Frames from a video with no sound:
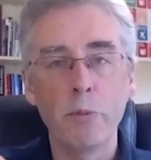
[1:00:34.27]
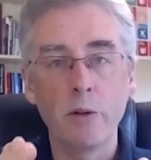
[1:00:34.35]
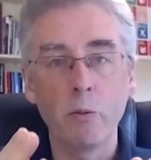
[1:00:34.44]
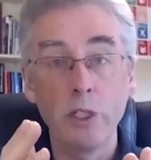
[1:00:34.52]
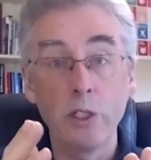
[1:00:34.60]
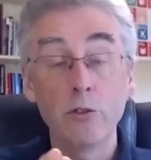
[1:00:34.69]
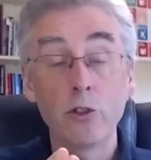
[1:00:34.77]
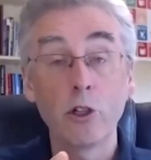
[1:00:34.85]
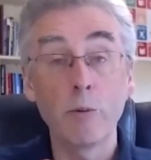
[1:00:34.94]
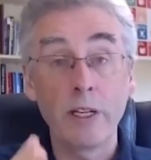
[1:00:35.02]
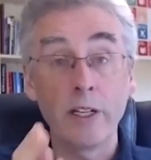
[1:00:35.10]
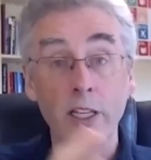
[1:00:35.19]
but we do talk
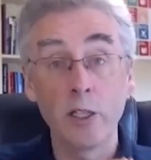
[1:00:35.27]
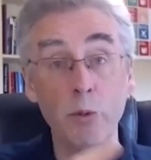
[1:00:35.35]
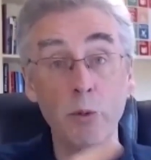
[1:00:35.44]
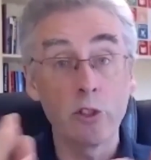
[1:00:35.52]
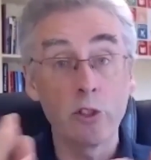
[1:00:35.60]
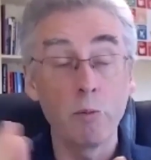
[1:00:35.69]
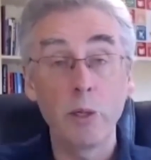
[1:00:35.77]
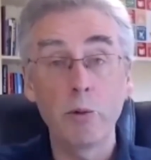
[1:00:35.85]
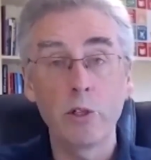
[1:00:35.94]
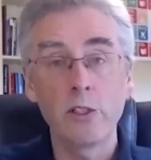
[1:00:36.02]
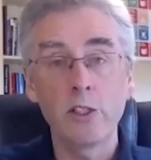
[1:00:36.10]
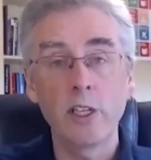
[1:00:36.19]
about it in the book so
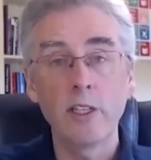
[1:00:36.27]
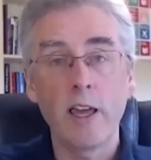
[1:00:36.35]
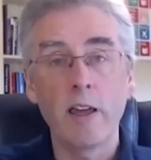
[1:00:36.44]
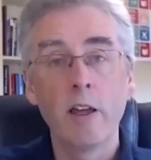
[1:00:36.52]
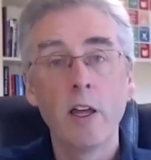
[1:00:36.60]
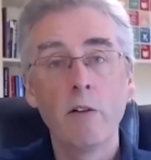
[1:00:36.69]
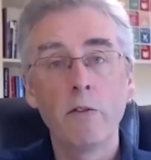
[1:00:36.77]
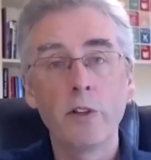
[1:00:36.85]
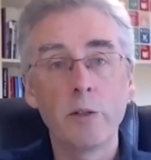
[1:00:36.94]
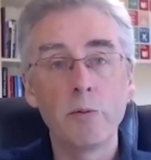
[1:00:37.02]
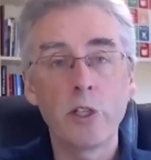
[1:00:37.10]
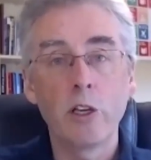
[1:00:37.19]
people can see that for
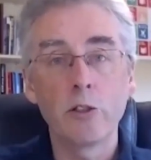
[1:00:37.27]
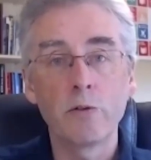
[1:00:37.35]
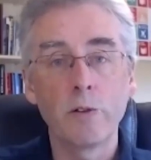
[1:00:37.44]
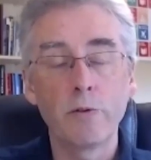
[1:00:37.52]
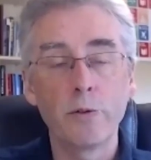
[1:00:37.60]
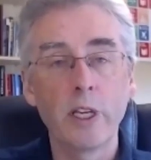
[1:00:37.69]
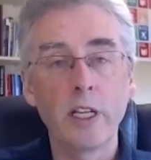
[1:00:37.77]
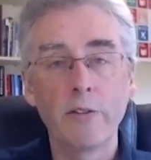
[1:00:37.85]
themselves for free.